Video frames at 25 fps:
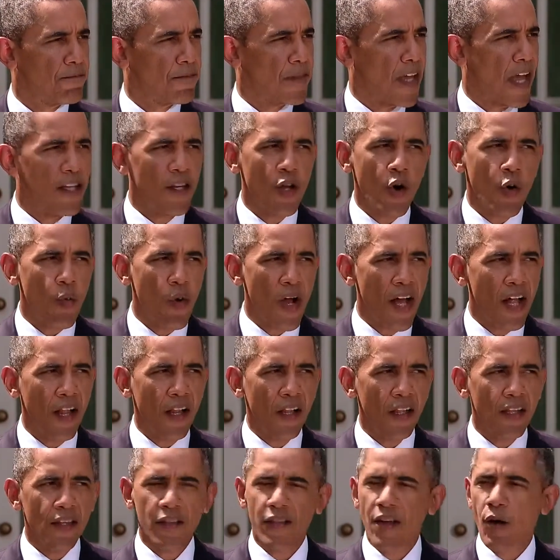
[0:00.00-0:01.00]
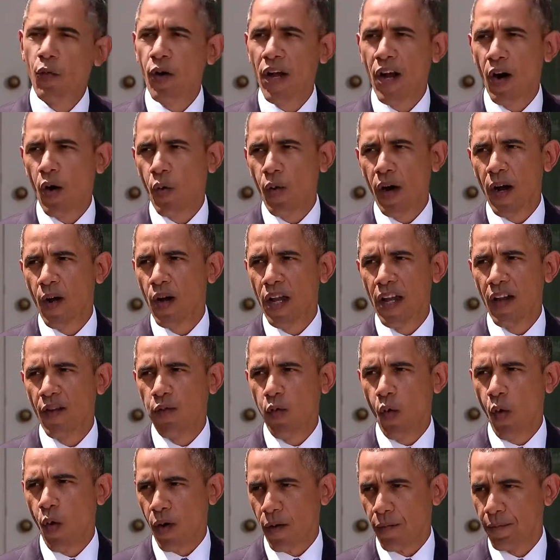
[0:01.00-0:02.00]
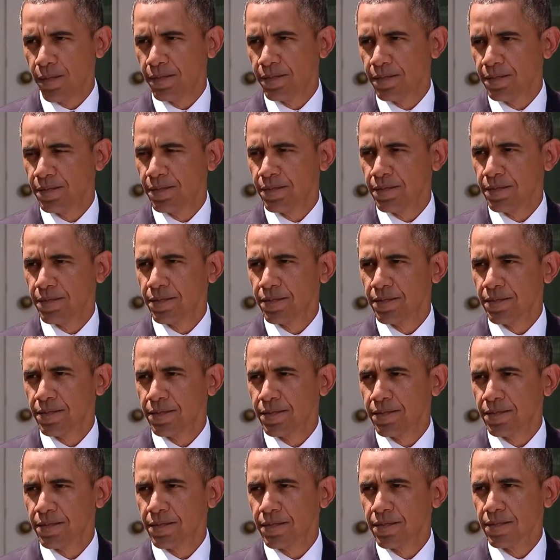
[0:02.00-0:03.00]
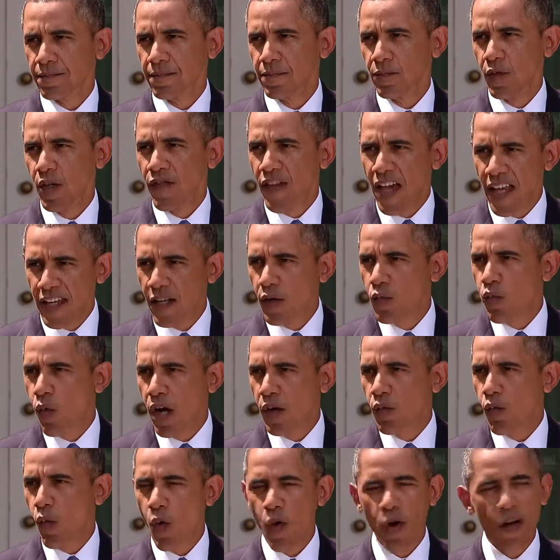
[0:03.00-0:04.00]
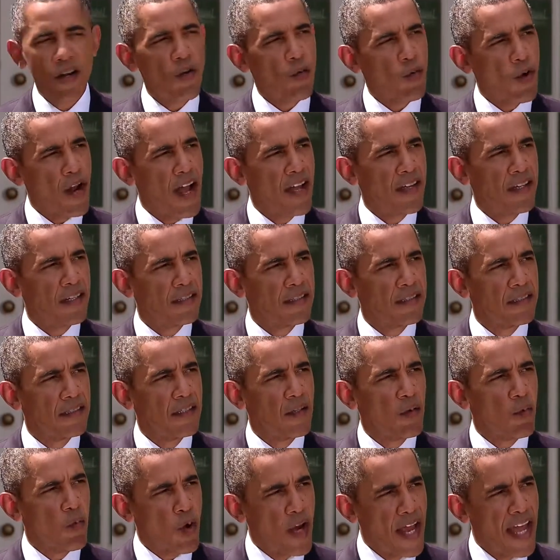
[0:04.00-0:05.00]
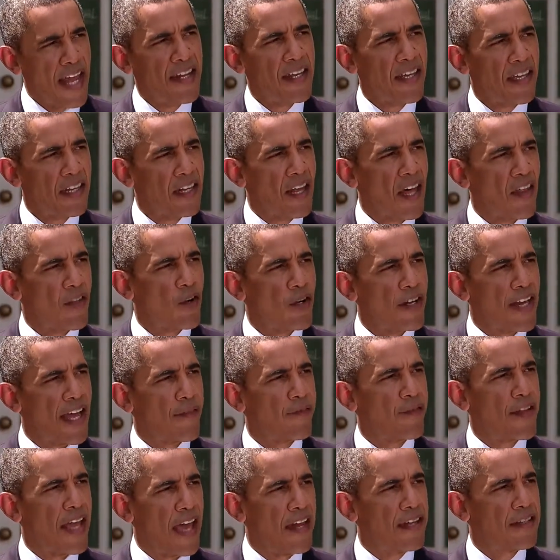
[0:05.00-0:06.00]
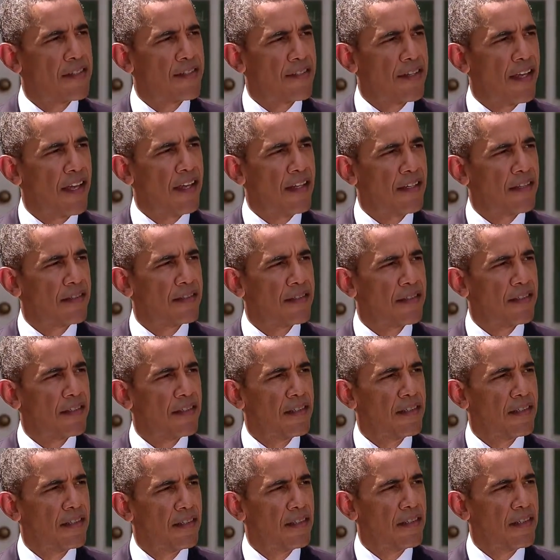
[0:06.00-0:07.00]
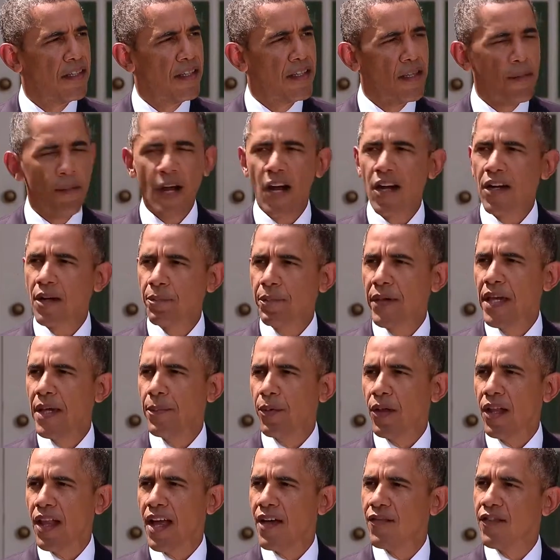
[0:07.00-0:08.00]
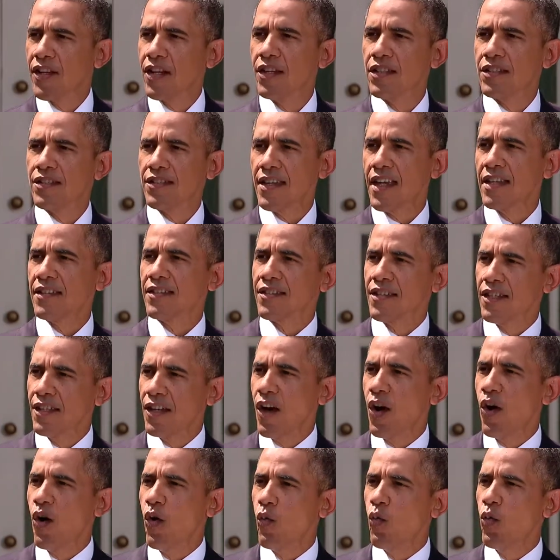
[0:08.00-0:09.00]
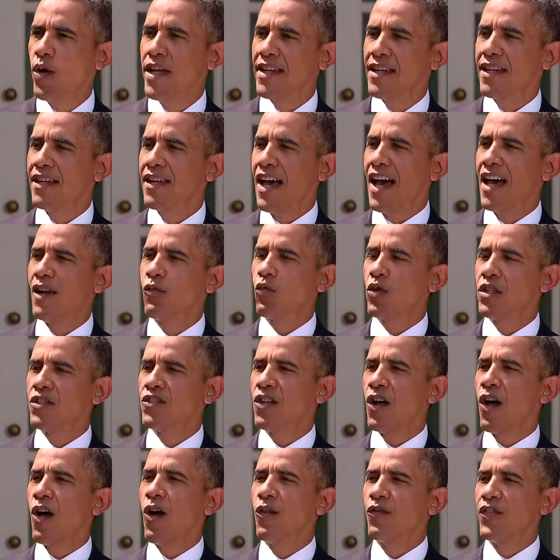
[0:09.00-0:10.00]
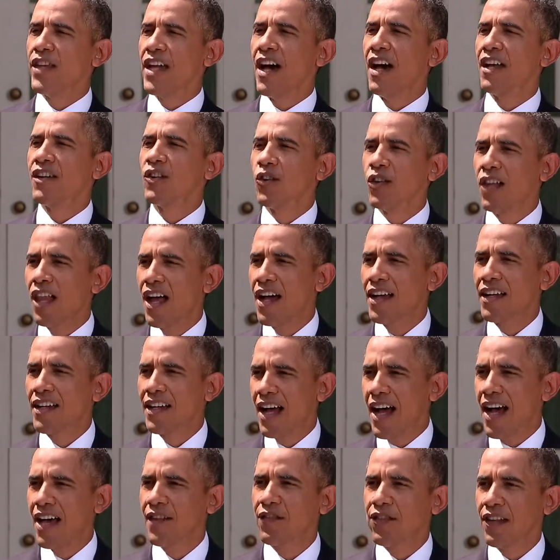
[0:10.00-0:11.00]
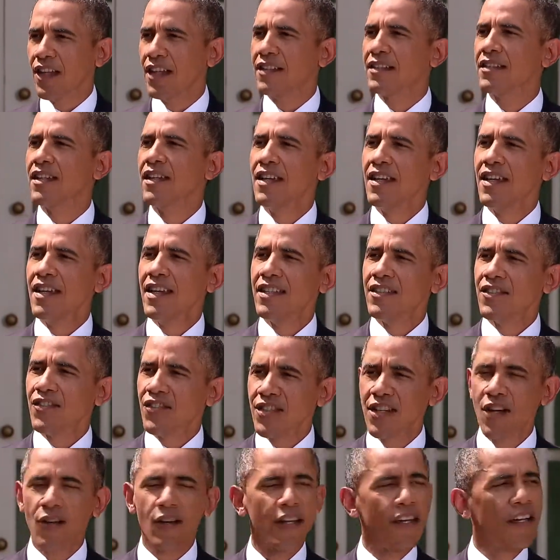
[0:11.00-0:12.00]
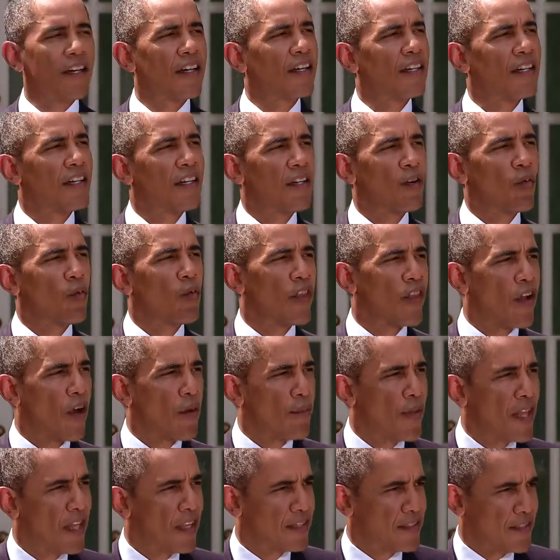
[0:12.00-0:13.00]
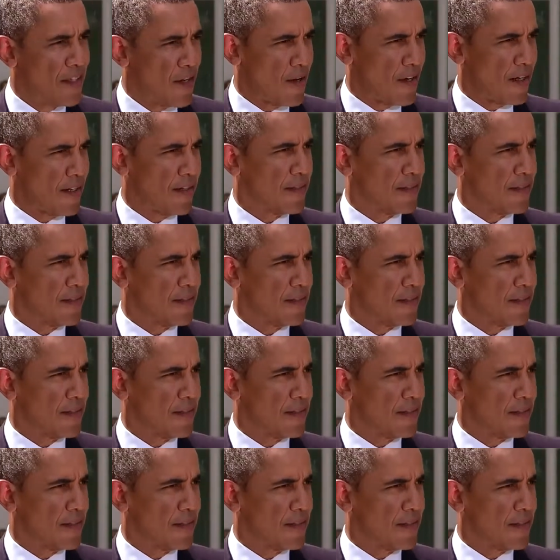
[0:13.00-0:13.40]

I know well that we are weary of war. We've ended one war in Iraq, we're ending another in Afghanistan, and the American people have the good sense to know we cannot resolve the underlying conflict in Syria with our military.